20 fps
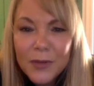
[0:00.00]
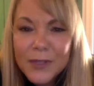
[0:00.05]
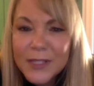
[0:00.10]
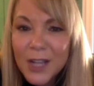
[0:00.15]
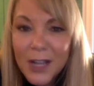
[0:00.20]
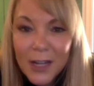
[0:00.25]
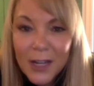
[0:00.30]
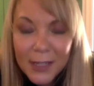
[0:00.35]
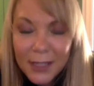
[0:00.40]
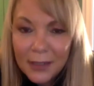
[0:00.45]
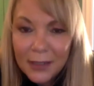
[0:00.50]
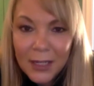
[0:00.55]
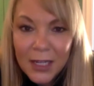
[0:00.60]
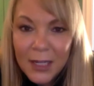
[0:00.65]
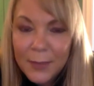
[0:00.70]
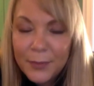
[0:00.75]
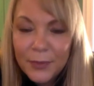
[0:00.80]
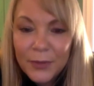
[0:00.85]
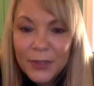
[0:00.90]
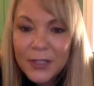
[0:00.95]
We're only
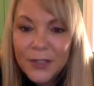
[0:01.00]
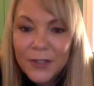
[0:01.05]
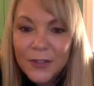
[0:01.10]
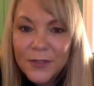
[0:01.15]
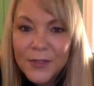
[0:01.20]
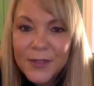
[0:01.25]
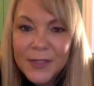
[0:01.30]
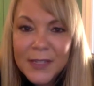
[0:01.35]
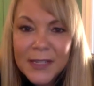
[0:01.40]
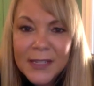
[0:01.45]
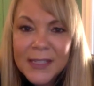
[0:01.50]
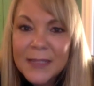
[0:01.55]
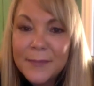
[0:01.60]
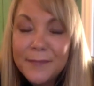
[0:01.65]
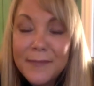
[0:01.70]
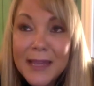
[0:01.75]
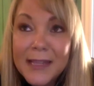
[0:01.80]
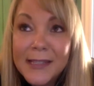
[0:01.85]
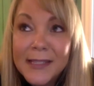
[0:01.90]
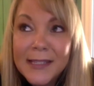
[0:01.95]
talking a couple years.
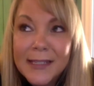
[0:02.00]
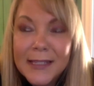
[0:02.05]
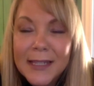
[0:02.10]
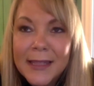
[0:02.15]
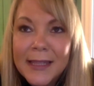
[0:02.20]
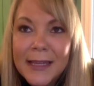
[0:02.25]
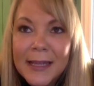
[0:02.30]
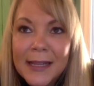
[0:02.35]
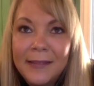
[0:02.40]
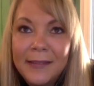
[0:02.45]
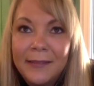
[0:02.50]
And it's amazing